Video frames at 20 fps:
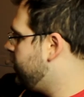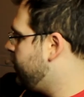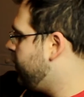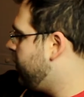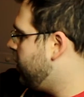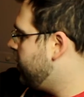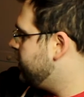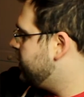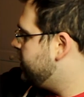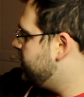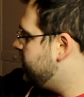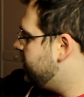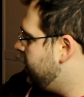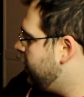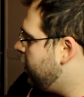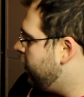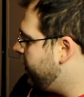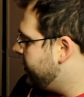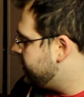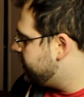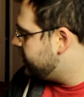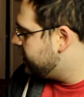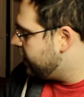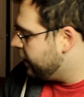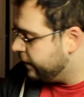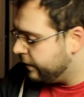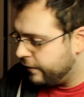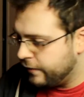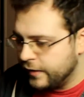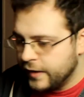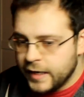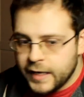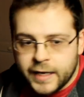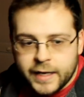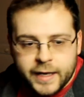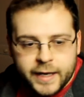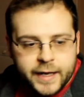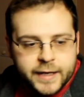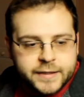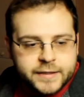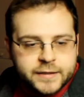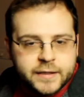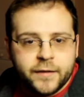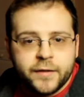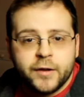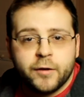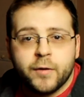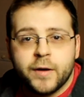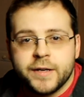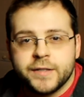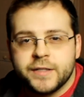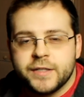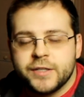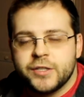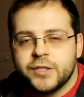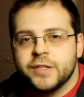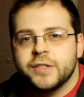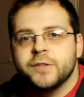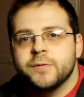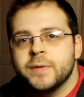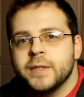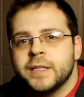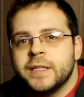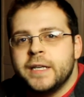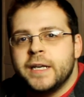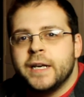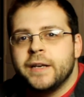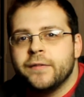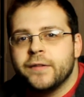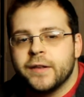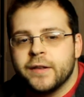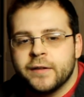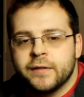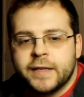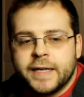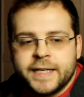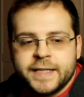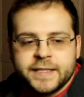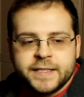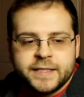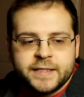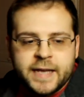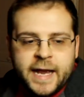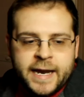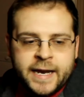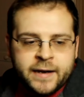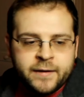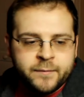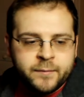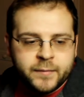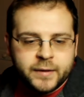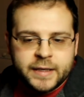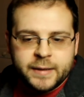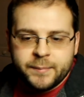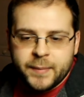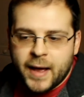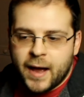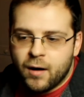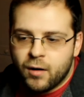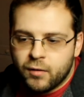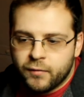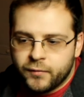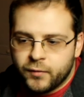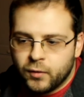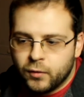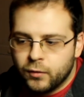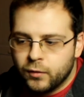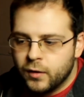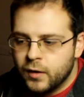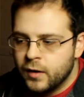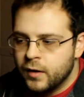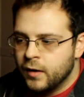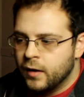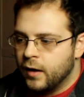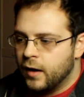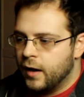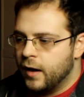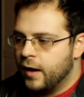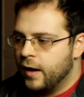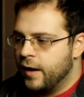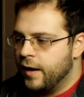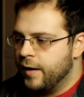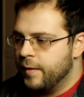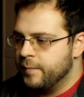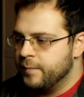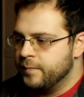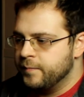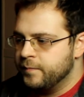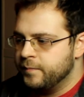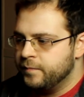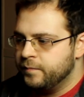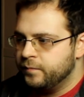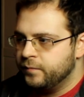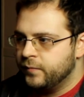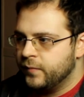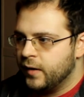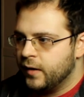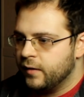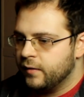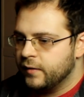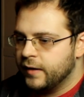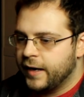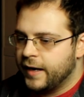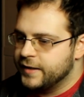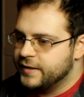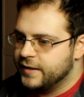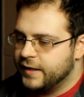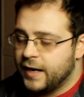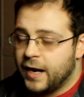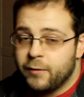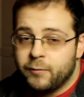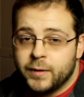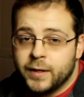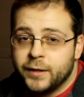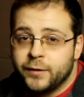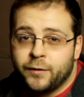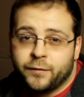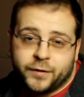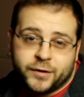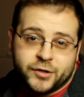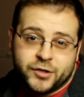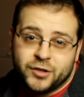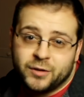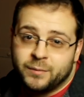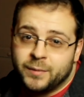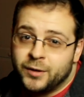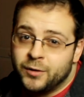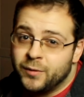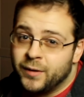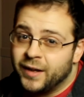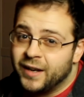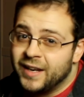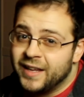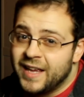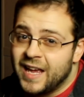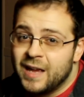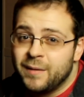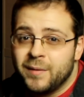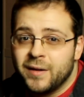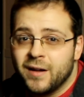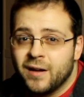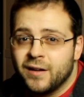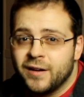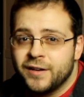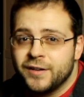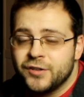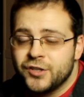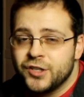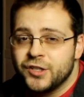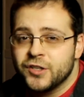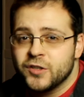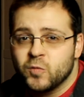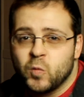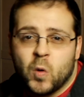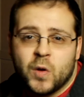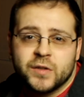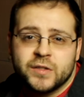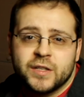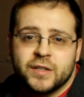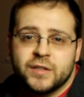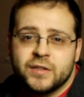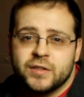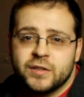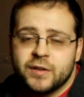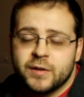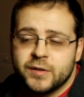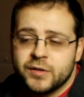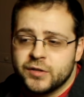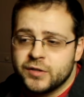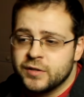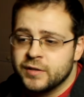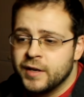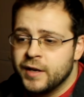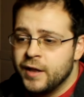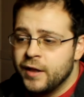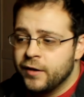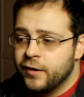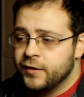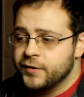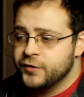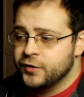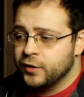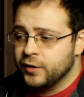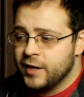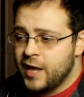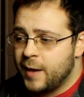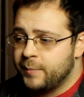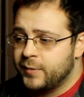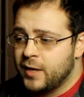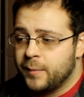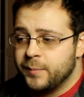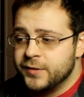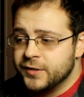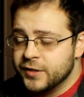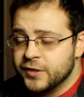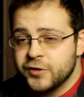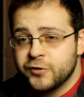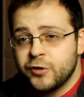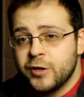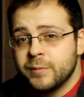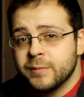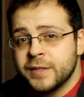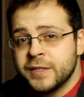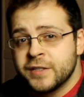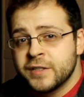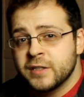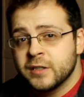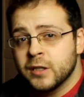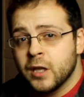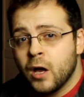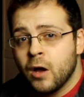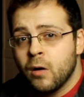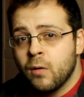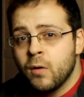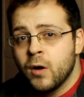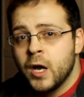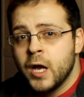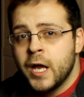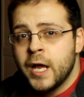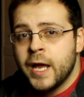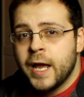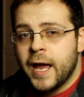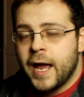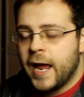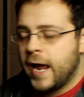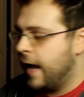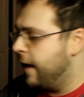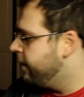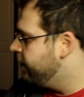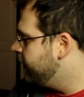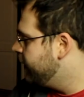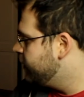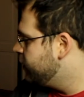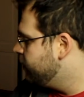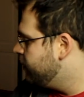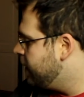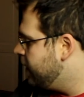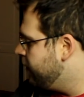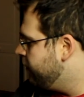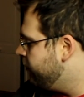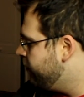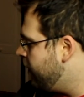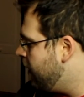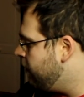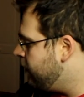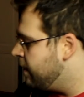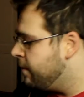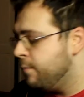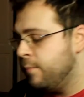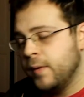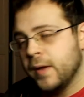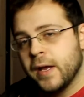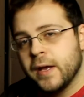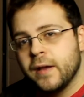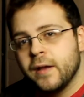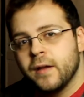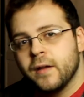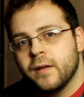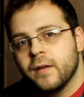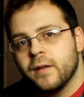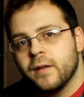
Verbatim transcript: the parts and all that stuff. It's nothing crazy. She doesn't really need anything insanely powerful. Um, like I said, I really don't think she's going to be doing any gaming on it. She just wants it because because her laptop is extremely slow, and this will be a very big